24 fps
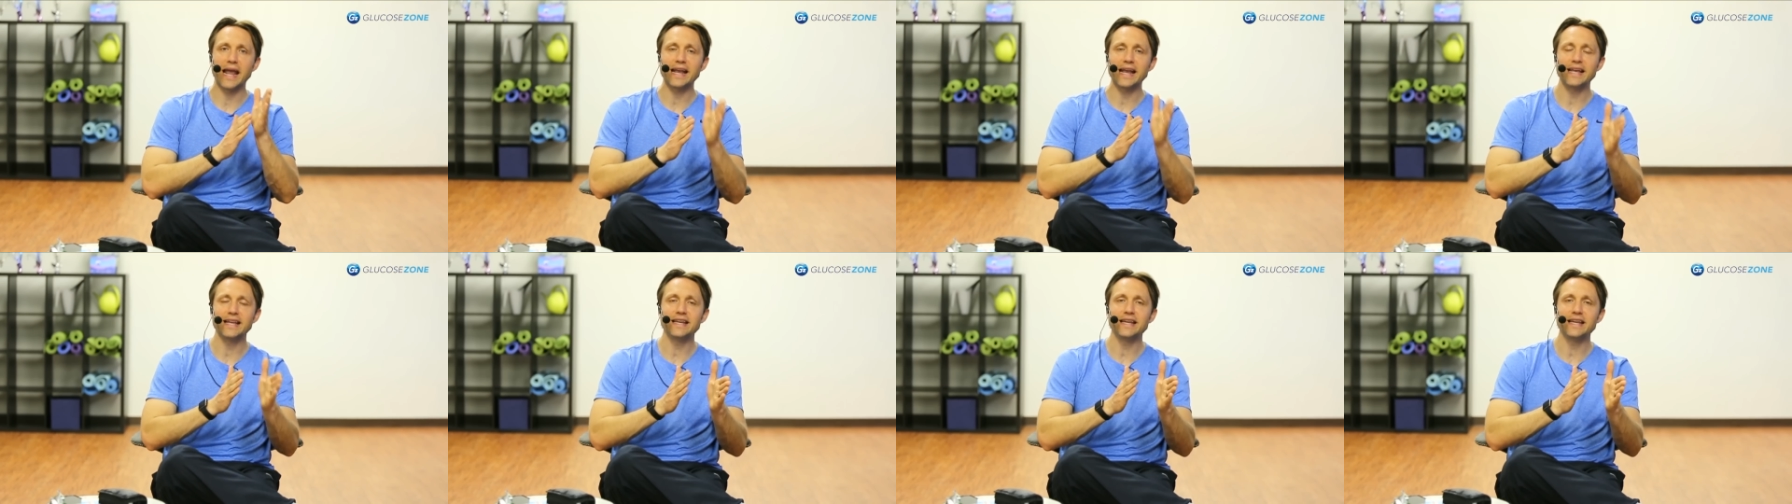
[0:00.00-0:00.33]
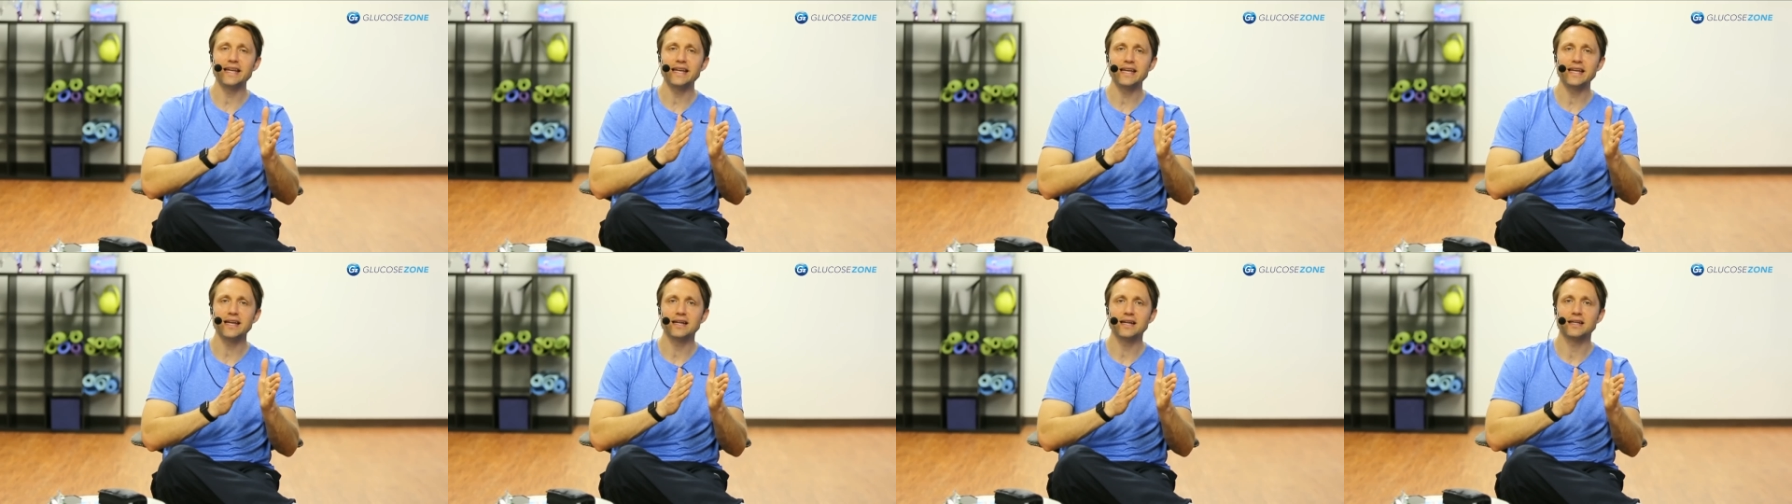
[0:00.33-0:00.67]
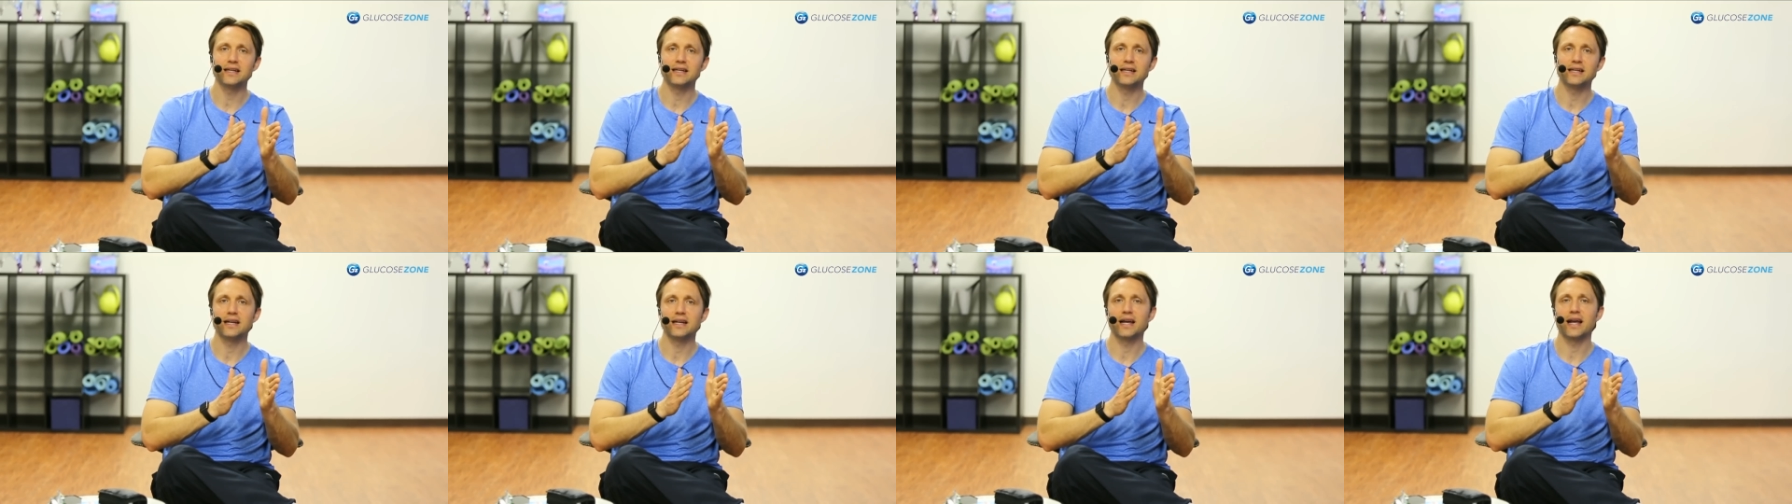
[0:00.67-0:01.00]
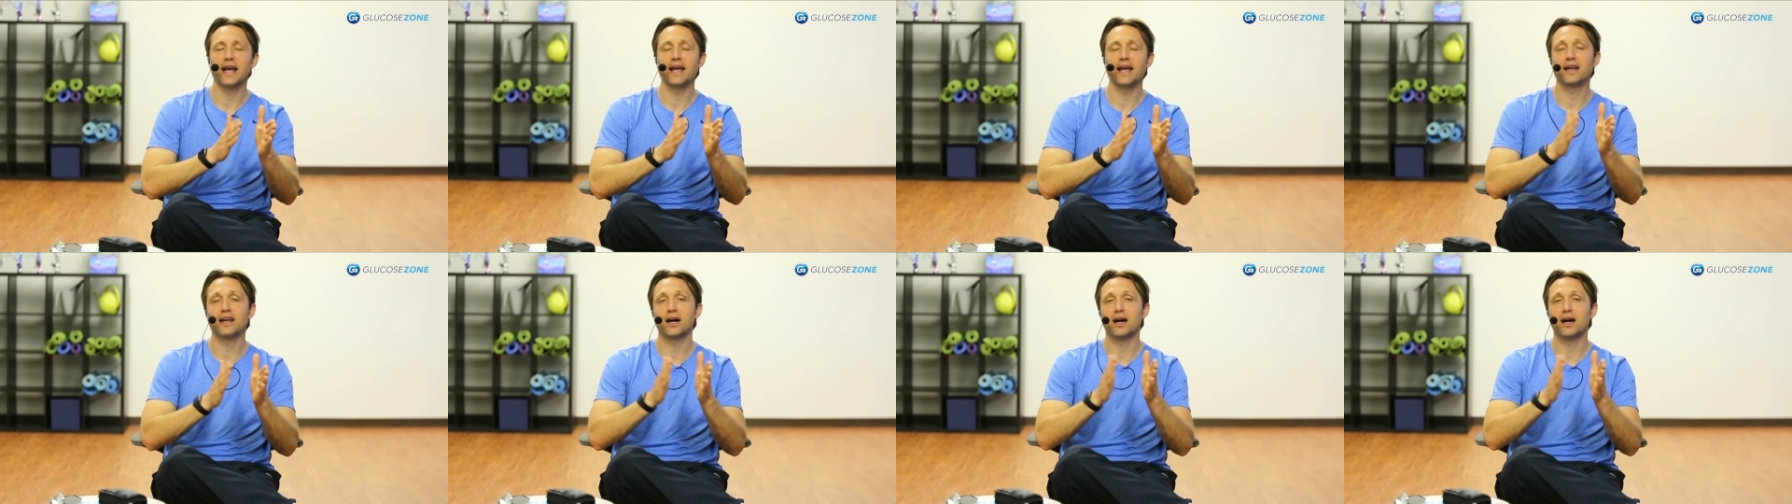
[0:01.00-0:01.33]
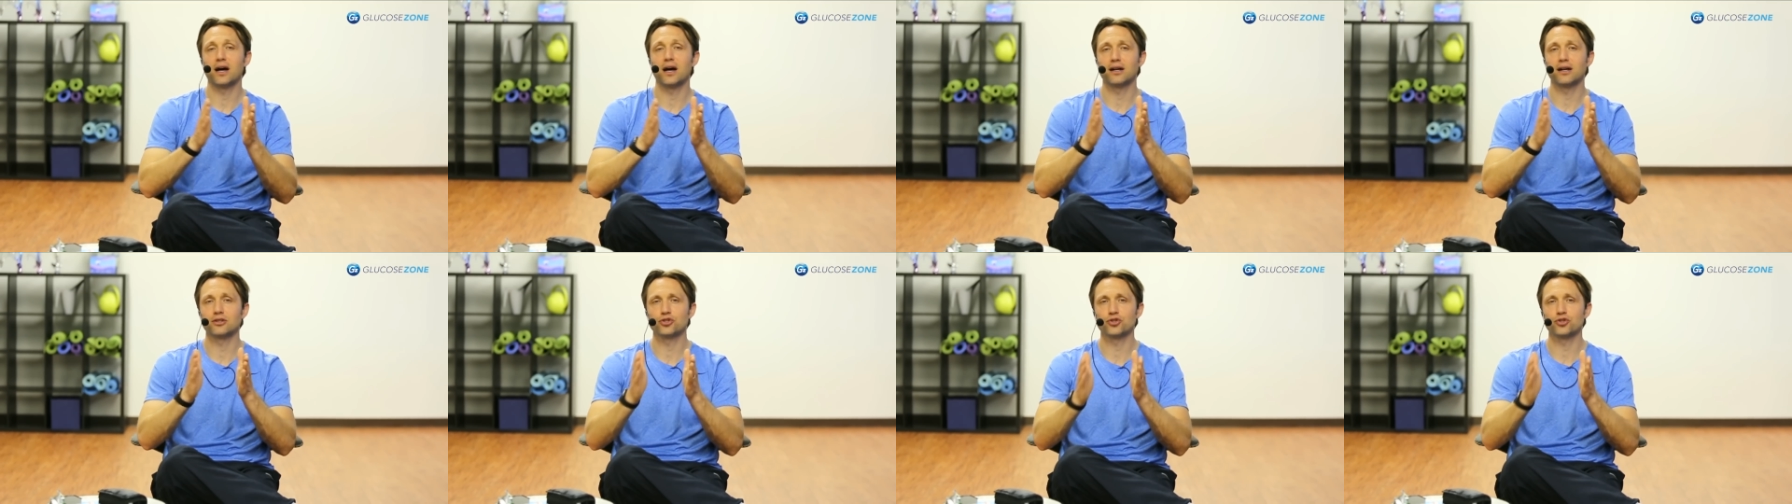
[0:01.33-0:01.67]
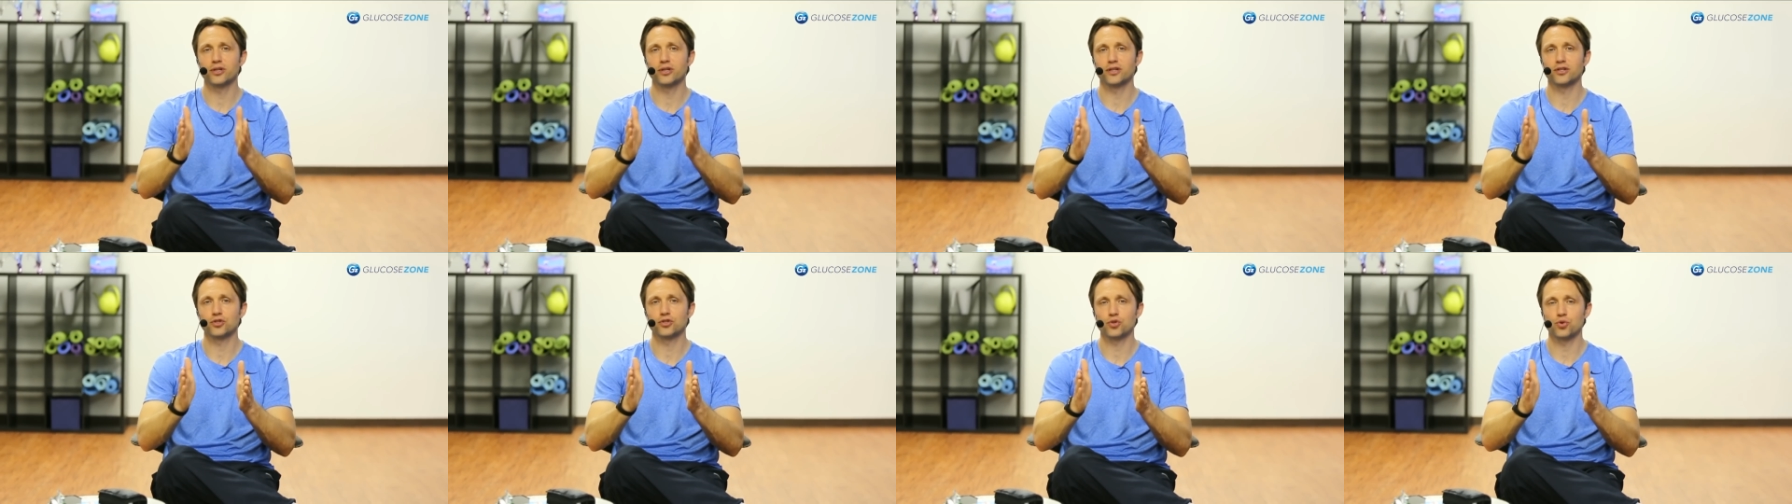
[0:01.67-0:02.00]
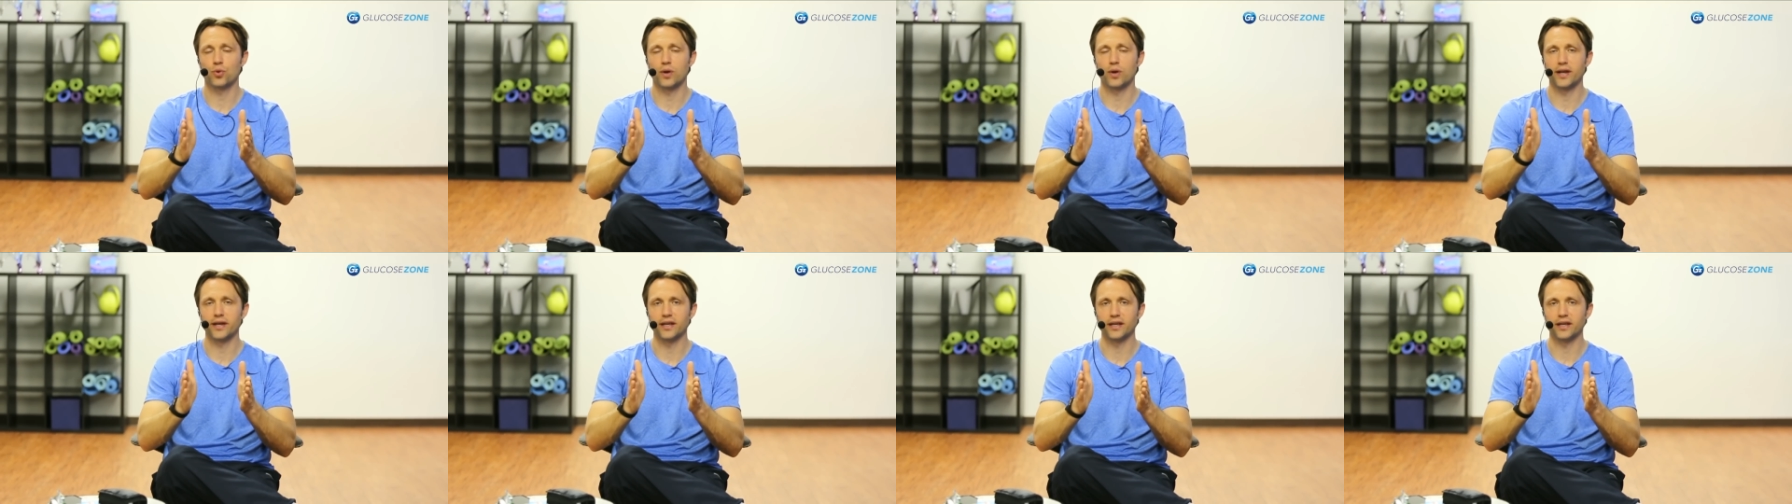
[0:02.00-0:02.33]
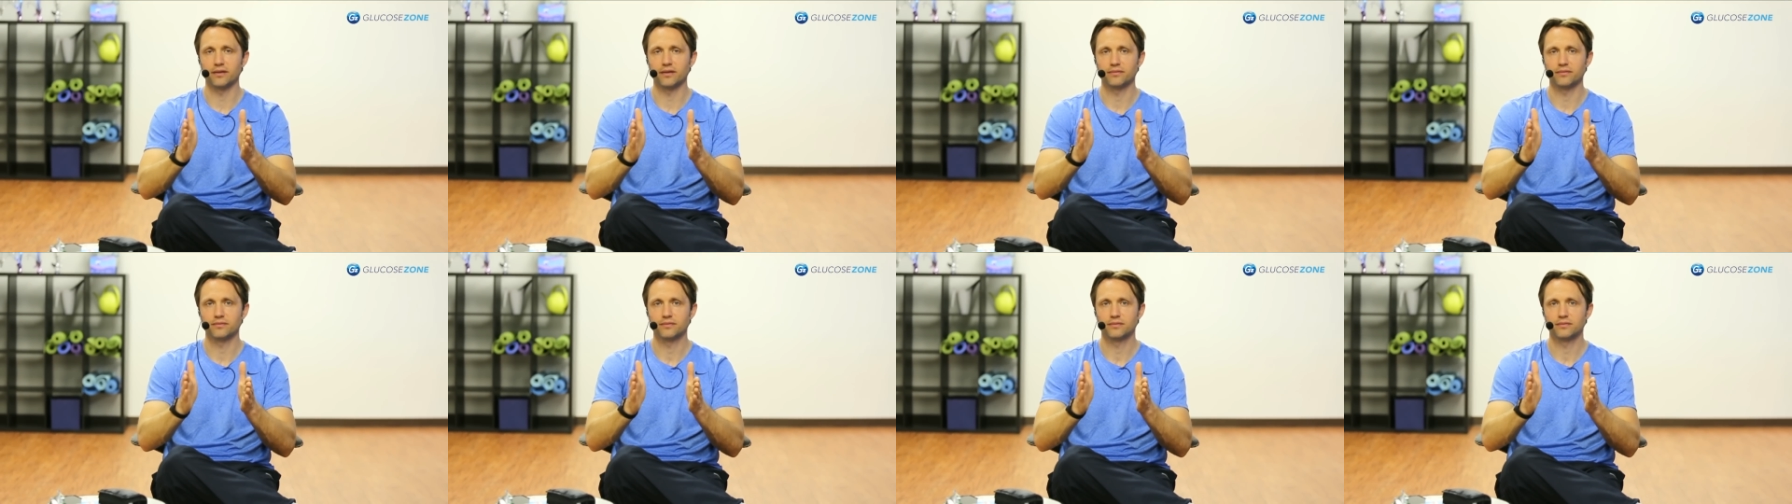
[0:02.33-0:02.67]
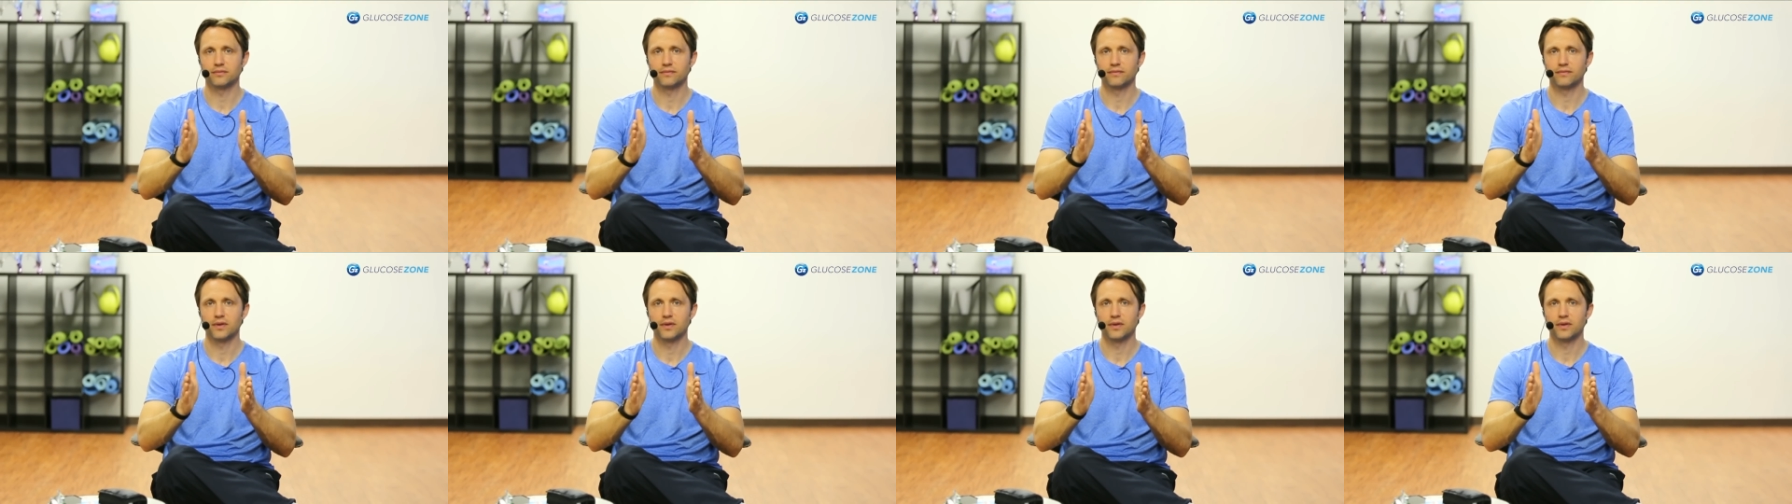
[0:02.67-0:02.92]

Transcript: 80 and 120.